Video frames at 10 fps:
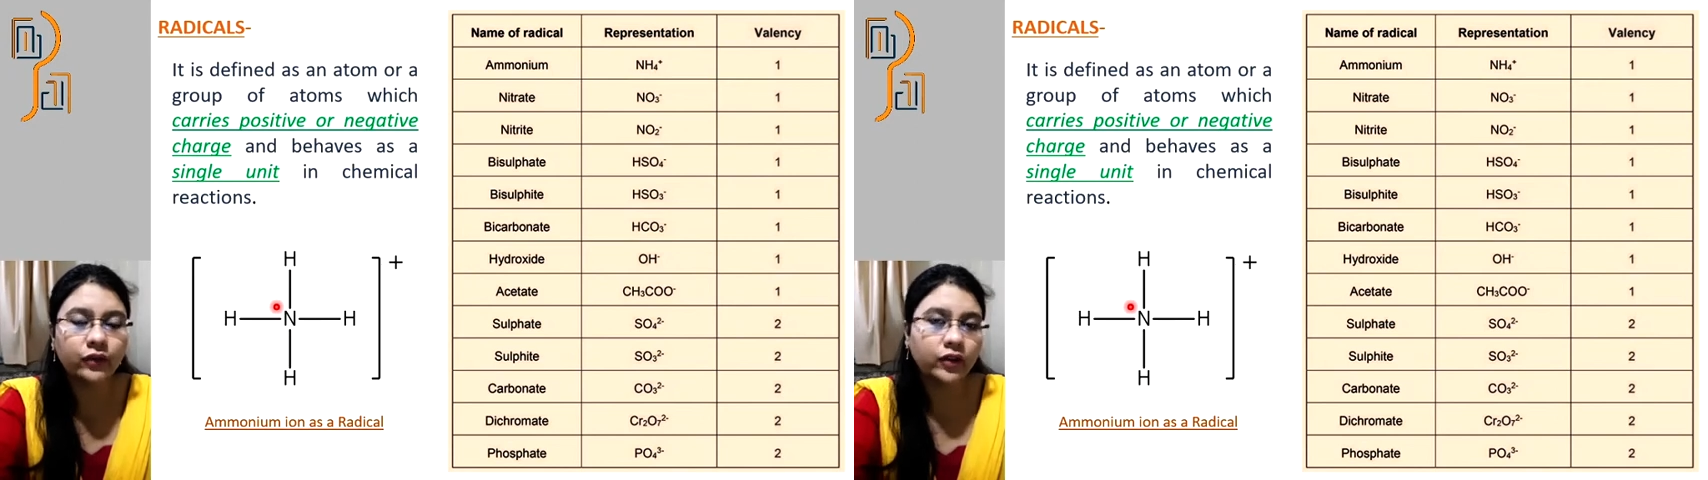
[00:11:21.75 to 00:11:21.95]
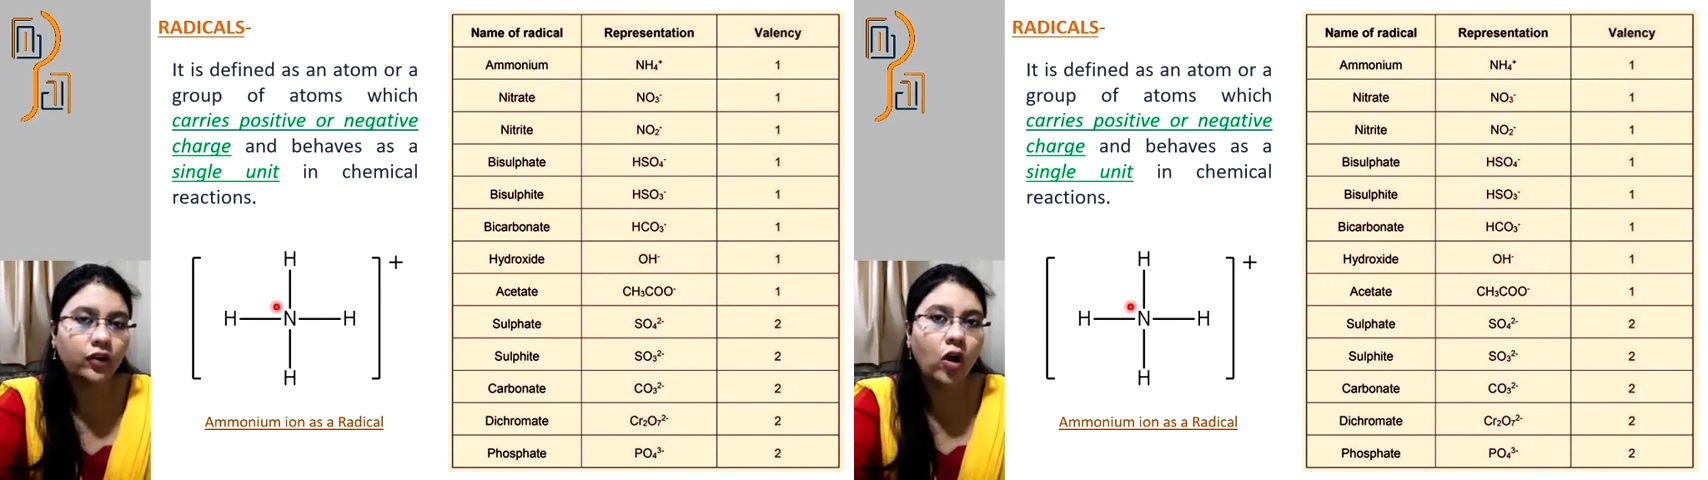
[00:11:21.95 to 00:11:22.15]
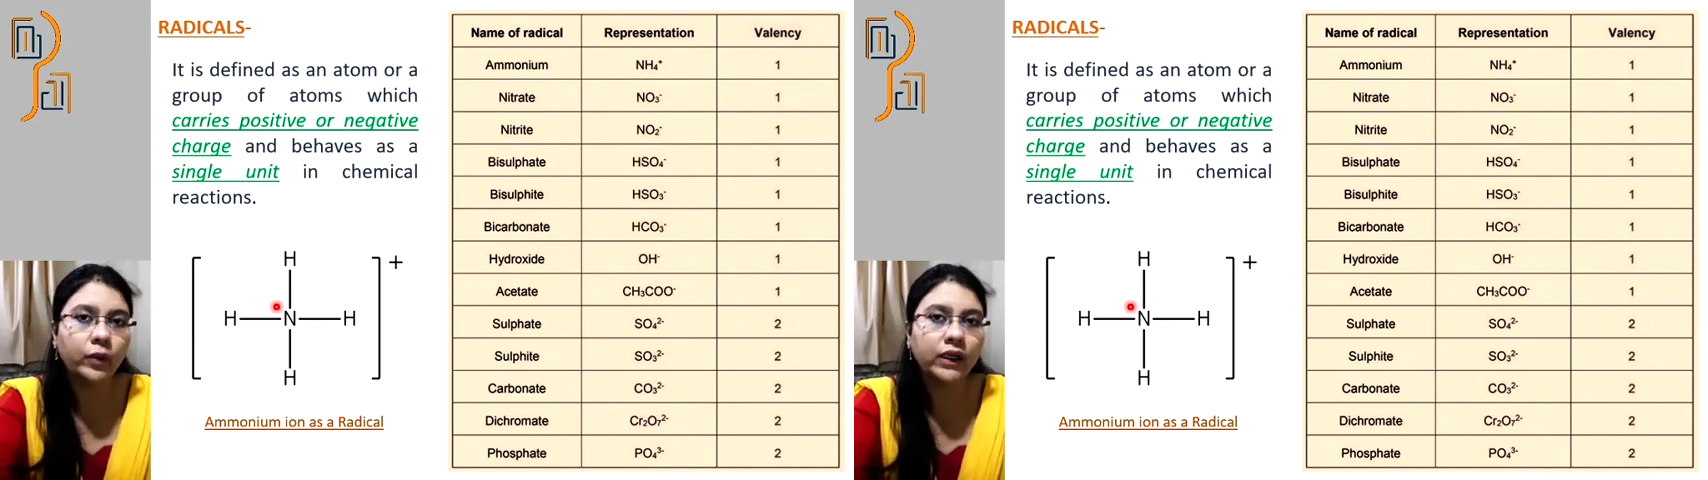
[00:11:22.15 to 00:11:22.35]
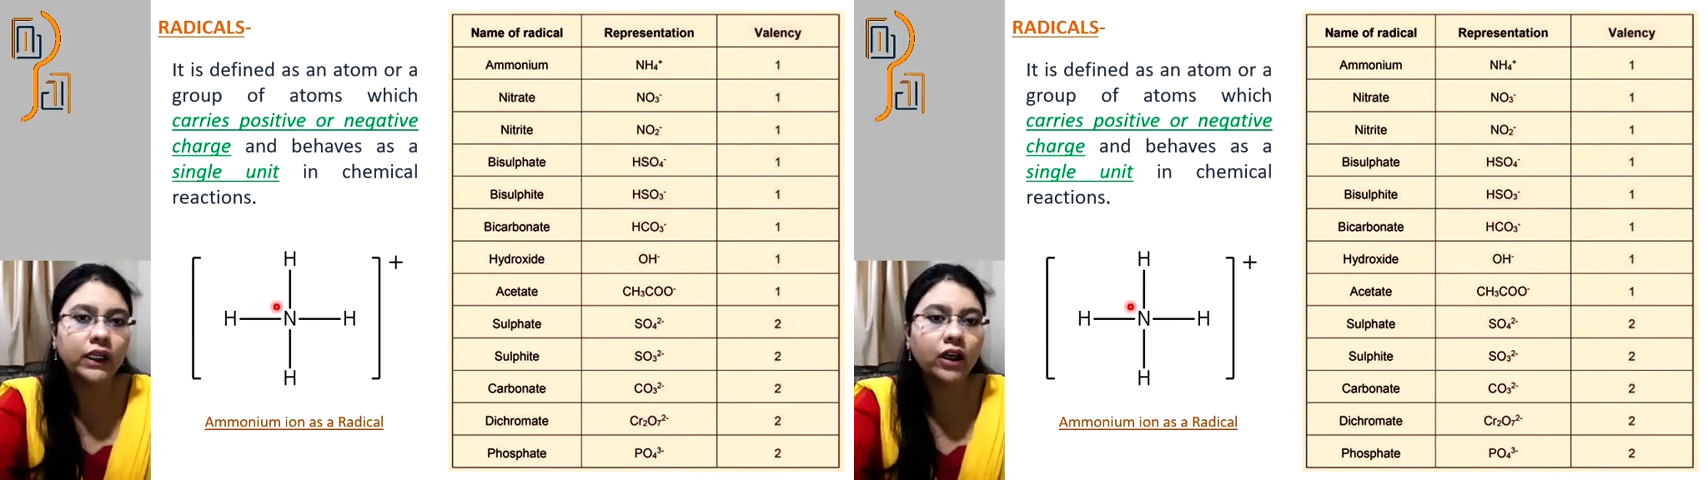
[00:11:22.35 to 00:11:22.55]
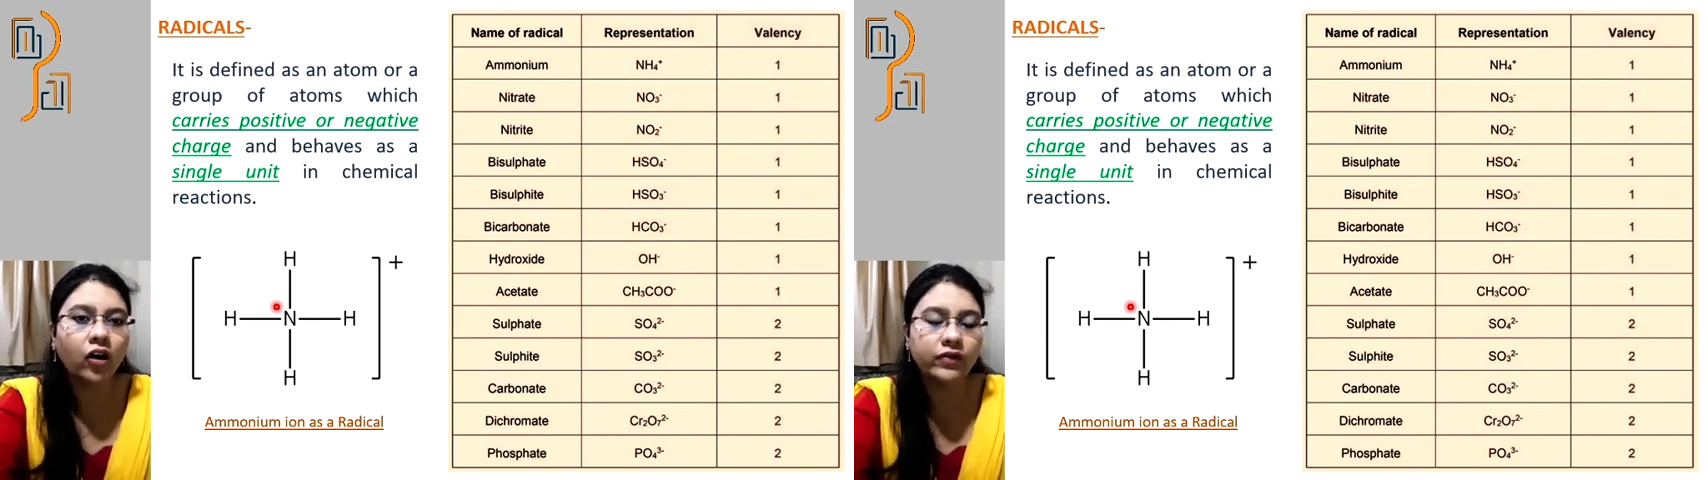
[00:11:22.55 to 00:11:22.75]
we commonly
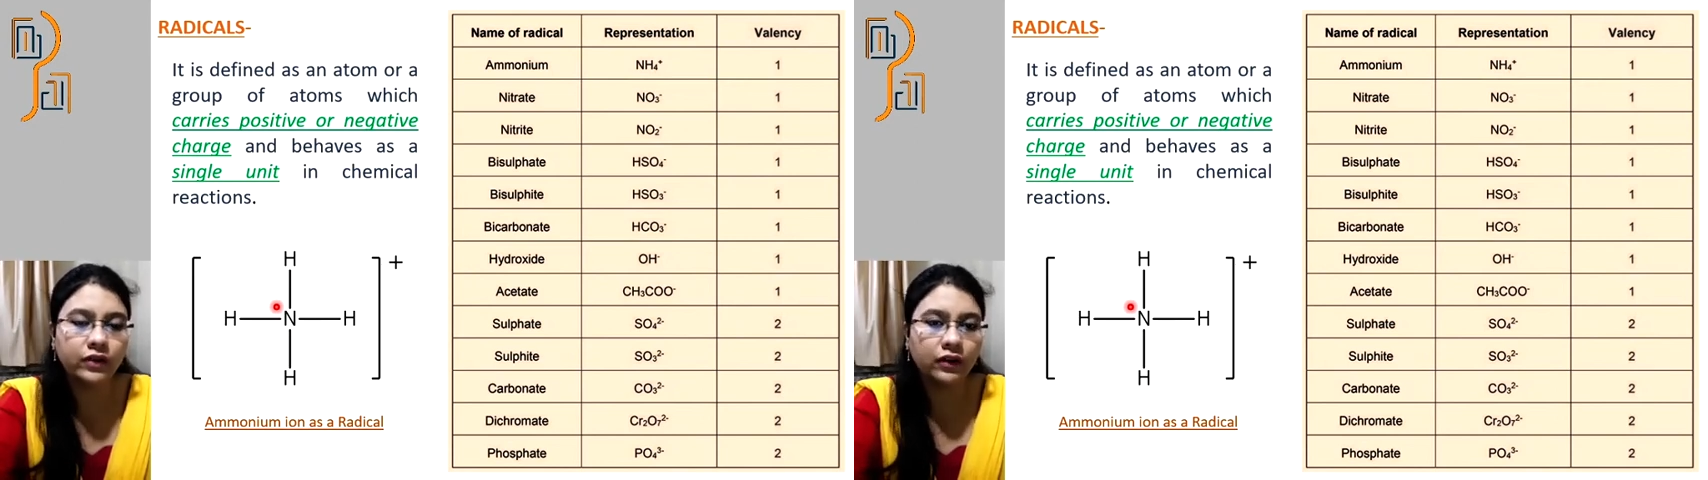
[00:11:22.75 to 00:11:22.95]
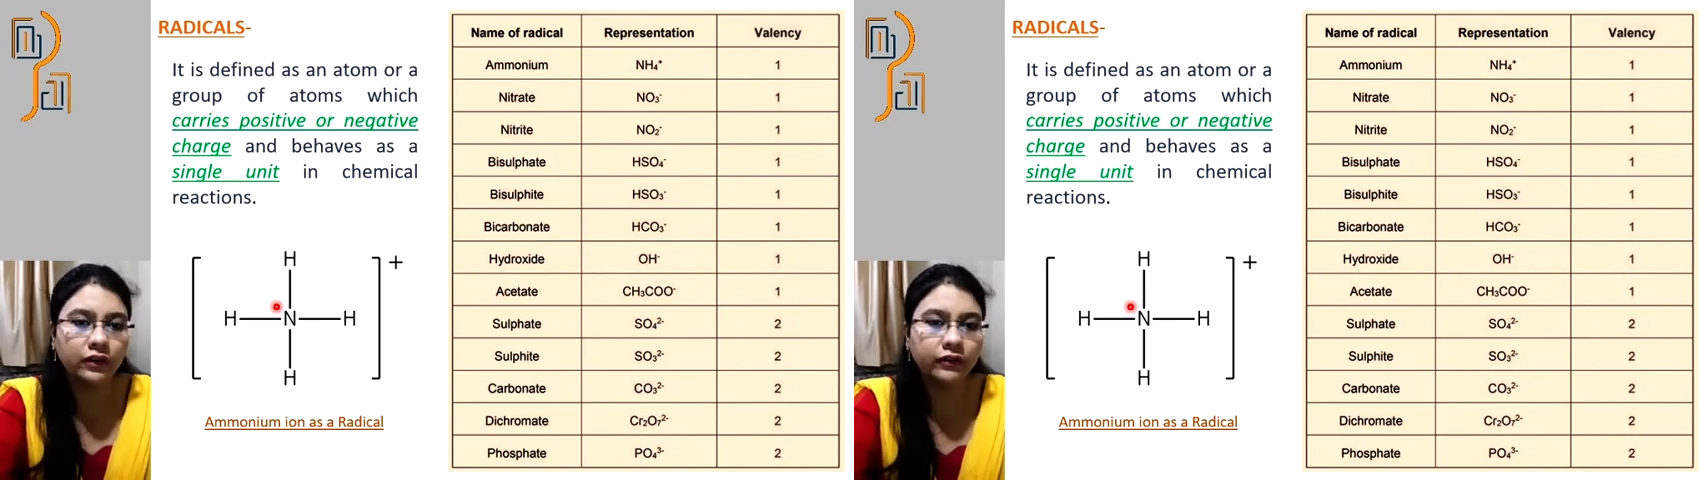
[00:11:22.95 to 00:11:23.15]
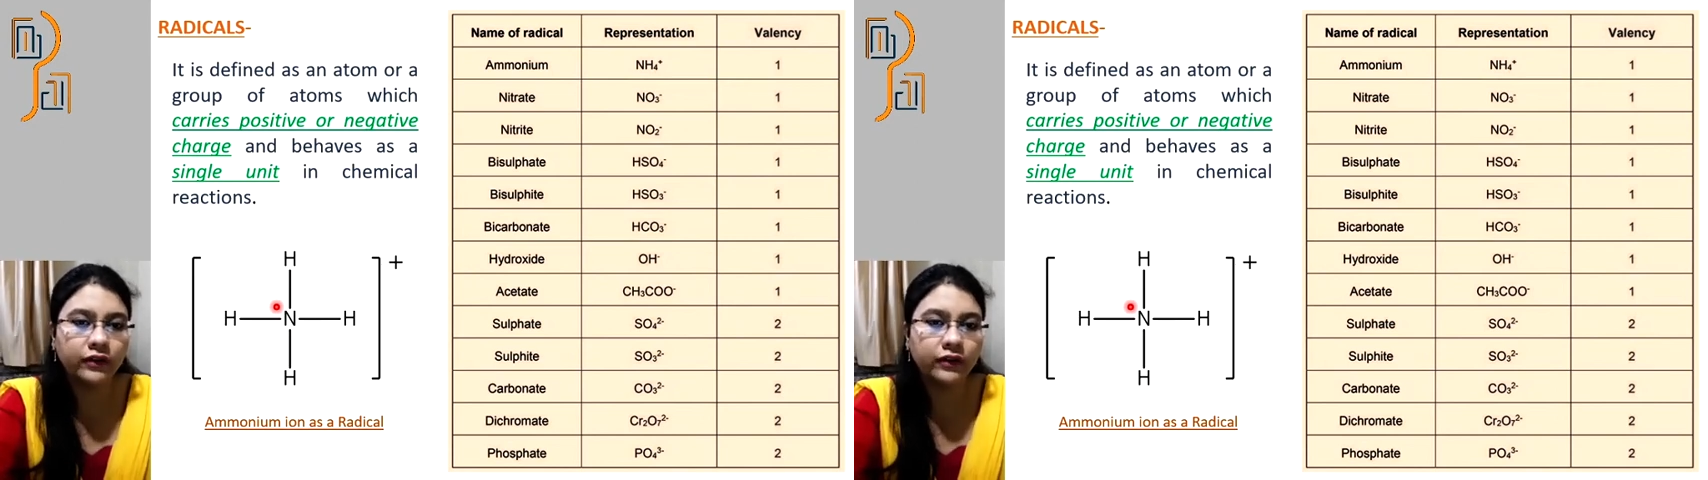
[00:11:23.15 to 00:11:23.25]
observe,